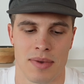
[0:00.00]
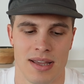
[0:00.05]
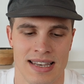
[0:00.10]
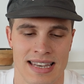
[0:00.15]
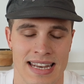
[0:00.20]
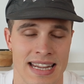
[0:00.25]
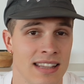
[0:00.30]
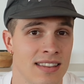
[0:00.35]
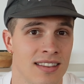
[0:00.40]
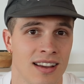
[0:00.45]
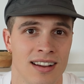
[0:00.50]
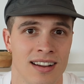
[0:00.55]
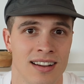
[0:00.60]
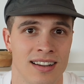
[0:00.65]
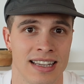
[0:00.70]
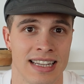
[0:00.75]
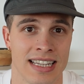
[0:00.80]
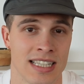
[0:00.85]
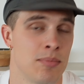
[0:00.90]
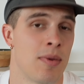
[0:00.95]

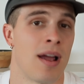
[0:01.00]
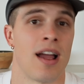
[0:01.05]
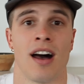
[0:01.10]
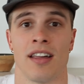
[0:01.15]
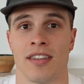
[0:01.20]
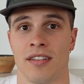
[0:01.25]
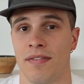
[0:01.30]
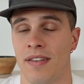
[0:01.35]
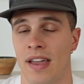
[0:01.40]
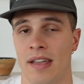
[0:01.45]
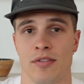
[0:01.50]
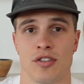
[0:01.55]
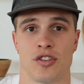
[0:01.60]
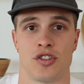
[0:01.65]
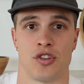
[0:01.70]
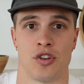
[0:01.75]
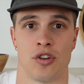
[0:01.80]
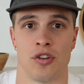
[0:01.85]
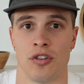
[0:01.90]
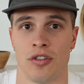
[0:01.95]
neither is my other favorite
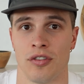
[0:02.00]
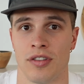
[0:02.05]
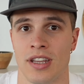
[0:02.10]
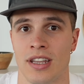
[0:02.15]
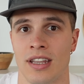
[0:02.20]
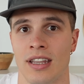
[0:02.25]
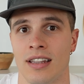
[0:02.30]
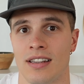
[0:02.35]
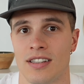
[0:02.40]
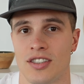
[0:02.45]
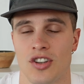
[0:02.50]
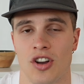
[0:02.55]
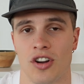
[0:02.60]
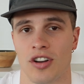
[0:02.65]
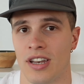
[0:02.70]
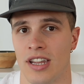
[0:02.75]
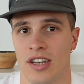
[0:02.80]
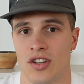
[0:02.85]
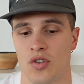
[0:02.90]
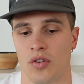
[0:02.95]
shoe, the
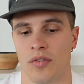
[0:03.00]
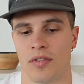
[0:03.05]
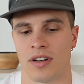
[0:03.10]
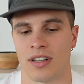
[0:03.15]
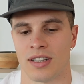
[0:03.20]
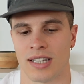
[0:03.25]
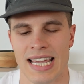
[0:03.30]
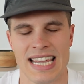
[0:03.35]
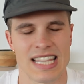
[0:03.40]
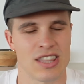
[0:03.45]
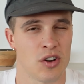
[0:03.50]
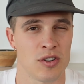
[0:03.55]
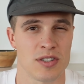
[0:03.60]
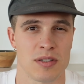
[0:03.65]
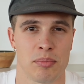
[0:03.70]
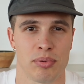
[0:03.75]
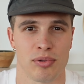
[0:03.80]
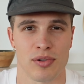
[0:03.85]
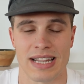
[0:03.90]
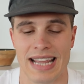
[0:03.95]
Saucony Endorphin Elite. Those
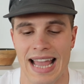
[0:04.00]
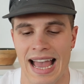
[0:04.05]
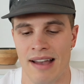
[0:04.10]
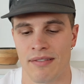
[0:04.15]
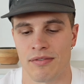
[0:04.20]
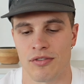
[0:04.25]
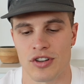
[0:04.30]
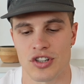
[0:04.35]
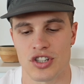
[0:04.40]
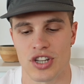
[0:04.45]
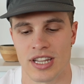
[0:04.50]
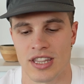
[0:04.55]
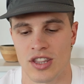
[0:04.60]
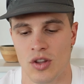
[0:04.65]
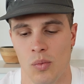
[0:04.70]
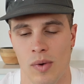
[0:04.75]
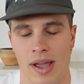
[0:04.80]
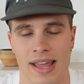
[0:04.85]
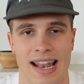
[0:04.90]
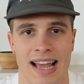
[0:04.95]
are pretty average in
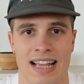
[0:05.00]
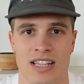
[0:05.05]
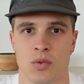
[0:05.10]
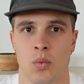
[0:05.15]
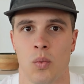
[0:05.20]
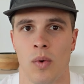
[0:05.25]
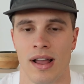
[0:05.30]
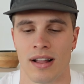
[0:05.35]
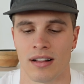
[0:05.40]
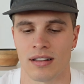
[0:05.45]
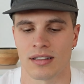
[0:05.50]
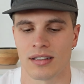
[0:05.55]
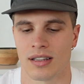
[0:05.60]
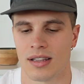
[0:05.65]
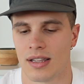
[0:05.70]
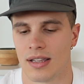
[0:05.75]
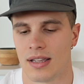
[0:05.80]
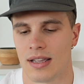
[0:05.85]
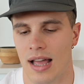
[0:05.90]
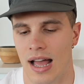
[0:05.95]
the wet as
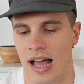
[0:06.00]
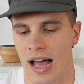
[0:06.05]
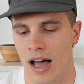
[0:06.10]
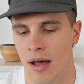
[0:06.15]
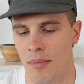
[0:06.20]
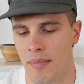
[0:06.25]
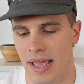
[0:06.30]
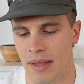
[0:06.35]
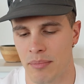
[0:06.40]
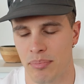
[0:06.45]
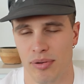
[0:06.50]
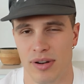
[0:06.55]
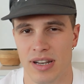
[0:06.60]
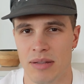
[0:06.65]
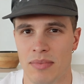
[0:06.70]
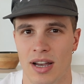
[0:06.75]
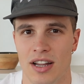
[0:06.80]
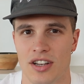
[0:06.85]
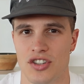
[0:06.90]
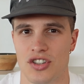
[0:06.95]
well. And pretty
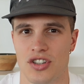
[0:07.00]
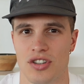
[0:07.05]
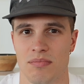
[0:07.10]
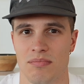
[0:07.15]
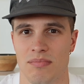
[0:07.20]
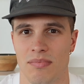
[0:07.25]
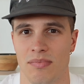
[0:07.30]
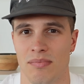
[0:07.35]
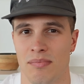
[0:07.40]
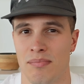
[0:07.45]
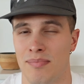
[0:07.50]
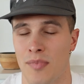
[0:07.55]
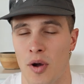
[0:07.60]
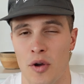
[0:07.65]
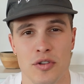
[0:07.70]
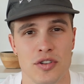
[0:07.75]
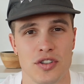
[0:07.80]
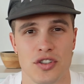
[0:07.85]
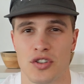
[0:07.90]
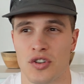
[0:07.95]
much
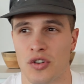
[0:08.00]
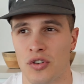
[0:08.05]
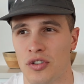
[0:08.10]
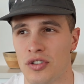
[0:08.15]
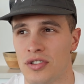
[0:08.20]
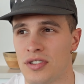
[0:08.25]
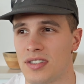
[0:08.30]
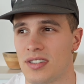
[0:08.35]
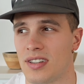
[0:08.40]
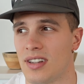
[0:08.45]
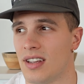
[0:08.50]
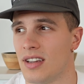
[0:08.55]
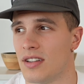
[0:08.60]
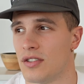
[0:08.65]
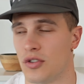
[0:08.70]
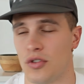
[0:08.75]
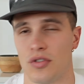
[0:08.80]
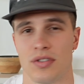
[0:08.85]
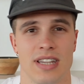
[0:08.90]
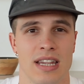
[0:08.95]
most shoes
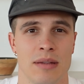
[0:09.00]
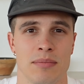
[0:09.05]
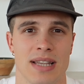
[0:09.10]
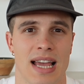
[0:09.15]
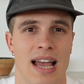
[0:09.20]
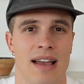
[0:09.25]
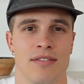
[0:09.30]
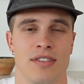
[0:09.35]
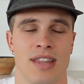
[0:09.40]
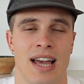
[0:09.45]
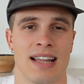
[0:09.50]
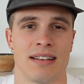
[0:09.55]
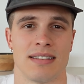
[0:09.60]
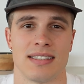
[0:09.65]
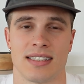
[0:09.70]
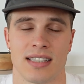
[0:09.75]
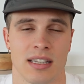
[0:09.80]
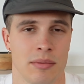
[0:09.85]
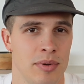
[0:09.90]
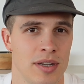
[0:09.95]
do seem to have that
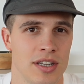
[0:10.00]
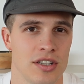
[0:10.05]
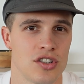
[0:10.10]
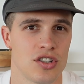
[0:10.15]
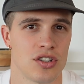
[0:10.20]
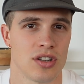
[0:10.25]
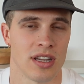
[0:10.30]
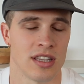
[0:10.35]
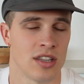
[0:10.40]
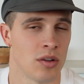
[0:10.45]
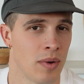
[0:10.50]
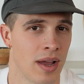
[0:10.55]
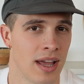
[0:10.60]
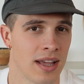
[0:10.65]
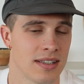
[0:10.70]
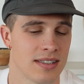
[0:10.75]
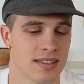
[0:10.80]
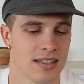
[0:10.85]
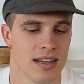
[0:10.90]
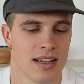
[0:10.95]
slippage in the
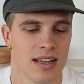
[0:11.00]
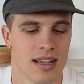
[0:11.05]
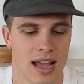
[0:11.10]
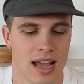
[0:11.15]
wet,